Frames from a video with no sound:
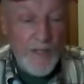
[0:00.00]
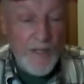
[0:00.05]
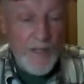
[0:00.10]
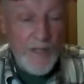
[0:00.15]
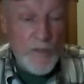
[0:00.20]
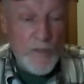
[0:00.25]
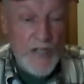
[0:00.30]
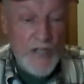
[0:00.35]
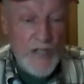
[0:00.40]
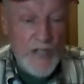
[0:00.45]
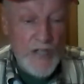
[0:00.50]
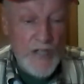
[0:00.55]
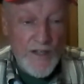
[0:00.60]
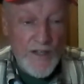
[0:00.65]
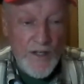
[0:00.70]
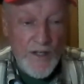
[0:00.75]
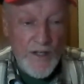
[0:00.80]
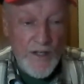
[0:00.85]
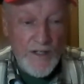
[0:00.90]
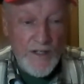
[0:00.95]
he was out of
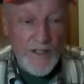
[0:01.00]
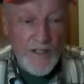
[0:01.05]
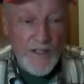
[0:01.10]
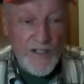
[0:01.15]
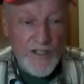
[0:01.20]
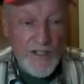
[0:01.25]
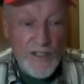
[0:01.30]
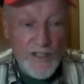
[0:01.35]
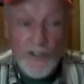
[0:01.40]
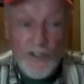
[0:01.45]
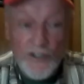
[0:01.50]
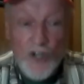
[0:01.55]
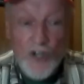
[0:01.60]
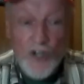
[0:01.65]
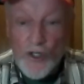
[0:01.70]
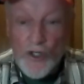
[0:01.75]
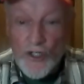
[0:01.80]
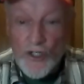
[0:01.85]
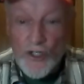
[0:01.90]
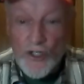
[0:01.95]
there, and he said, "It's
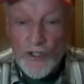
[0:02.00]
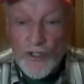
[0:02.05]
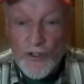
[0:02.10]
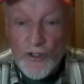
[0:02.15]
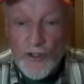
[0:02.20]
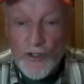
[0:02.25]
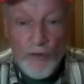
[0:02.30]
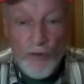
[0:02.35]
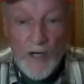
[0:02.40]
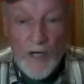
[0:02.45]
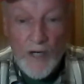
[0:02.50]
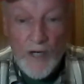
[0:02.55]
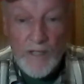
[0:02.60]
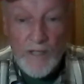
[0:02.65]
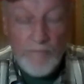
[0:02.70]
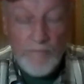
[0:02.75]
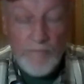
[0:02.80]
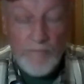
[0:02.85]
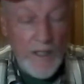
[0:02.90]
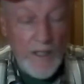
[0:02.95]
all yours. You're ready."
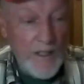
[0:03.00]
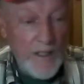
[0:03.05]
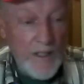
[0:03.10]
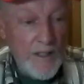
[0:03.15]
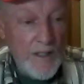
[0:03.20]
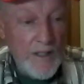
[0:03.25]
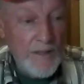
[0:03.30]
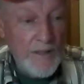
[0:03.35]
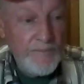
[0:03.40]
And uh,